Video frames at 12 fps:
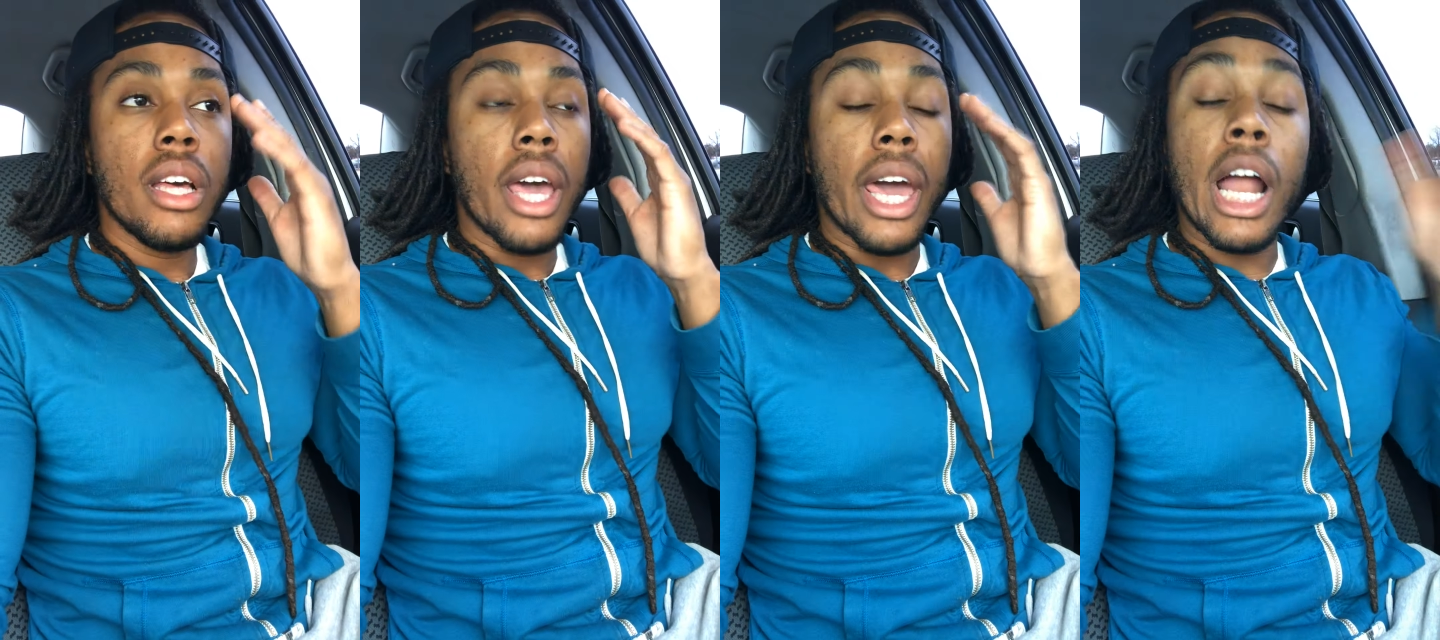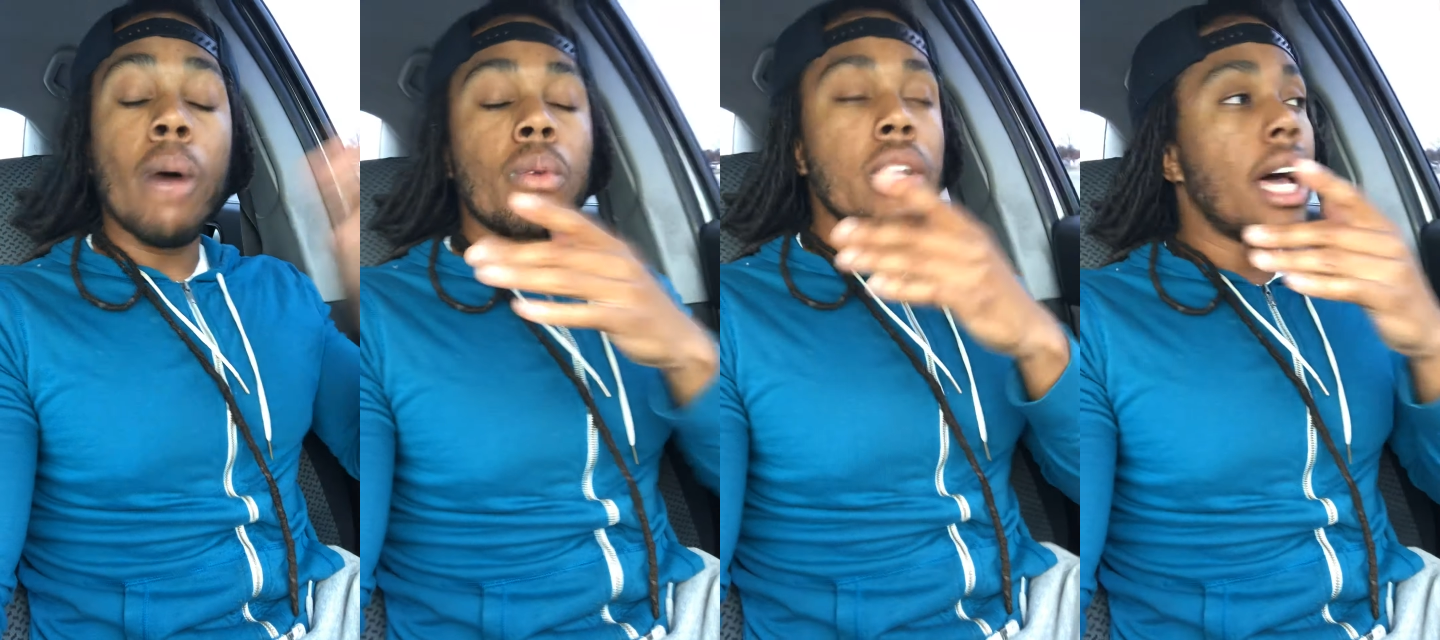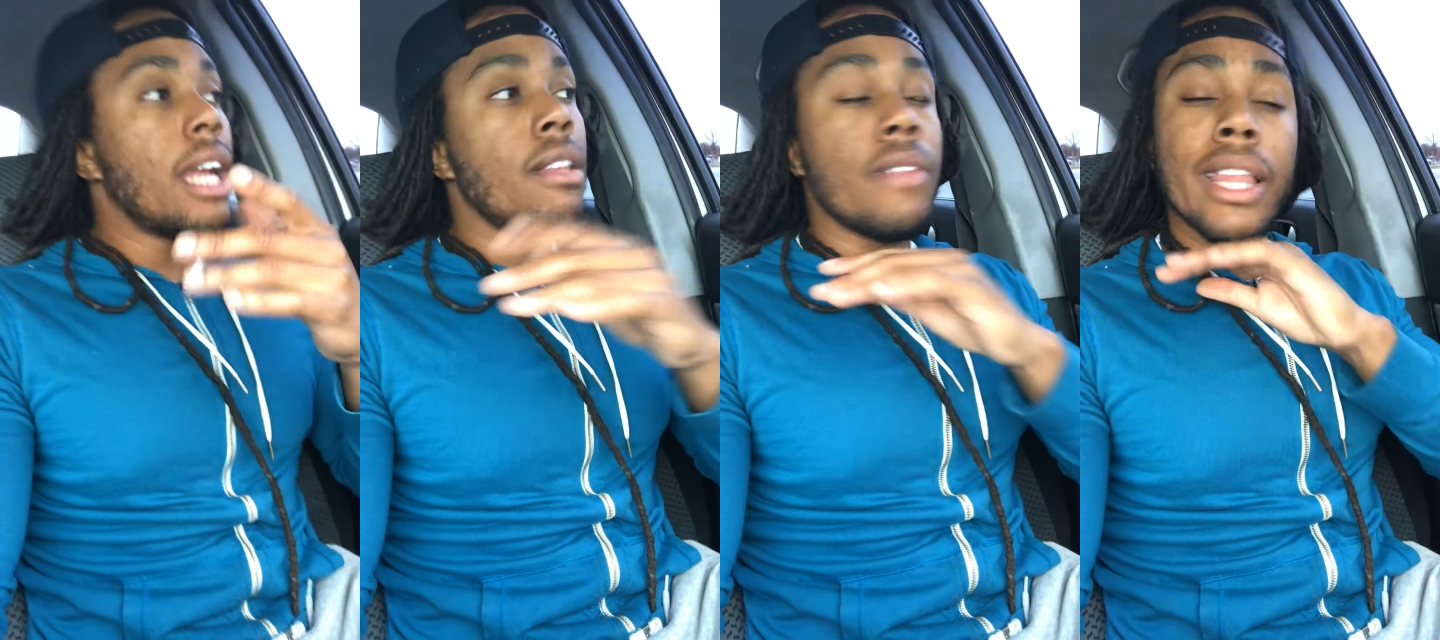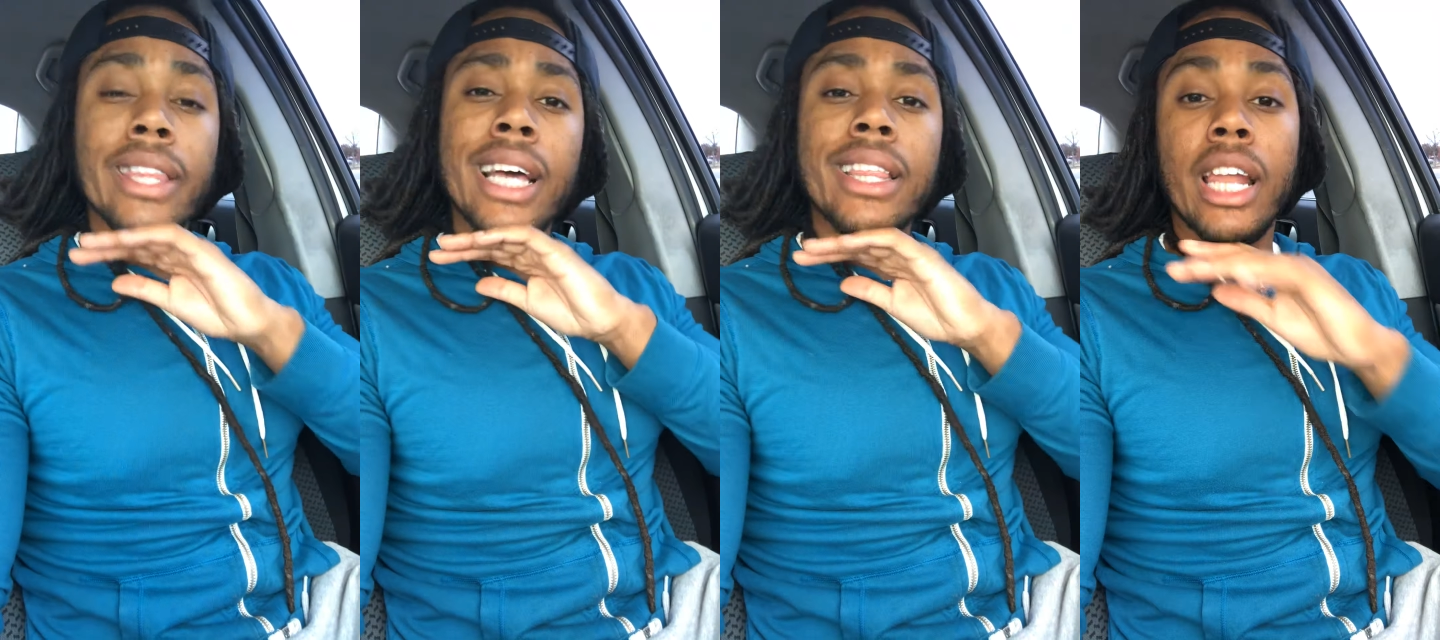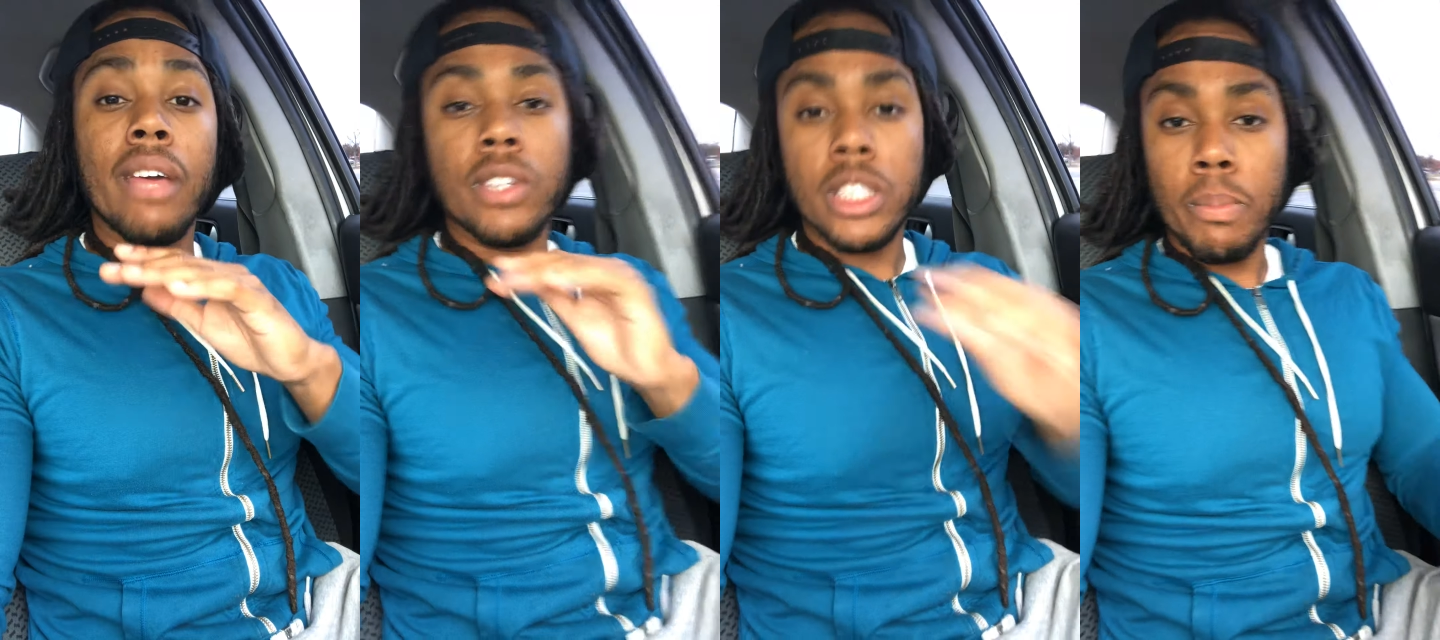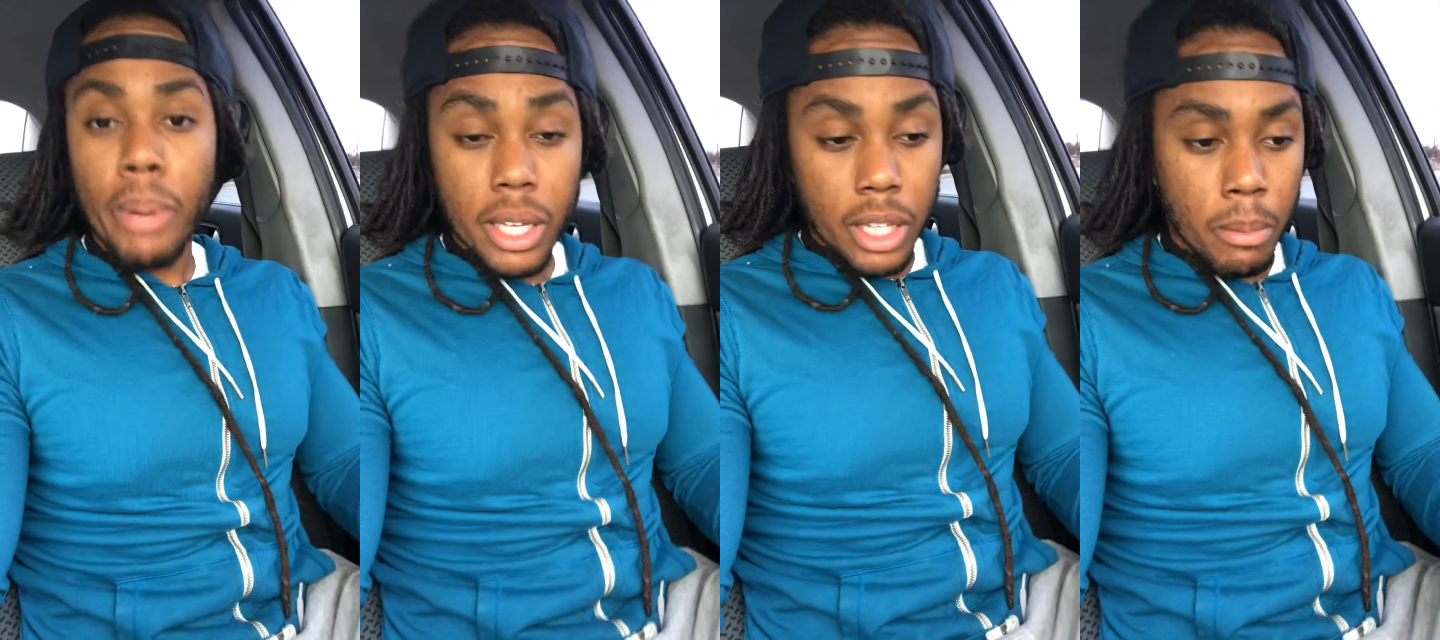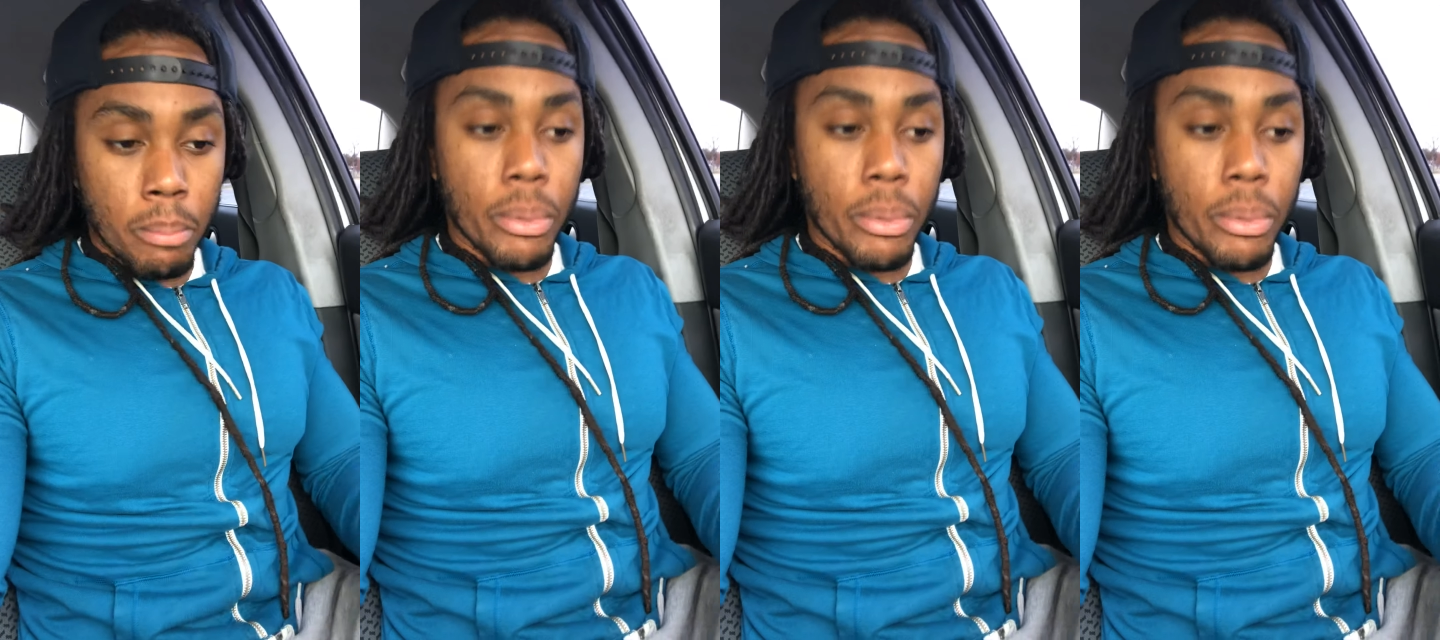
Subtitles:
And not that I expect it,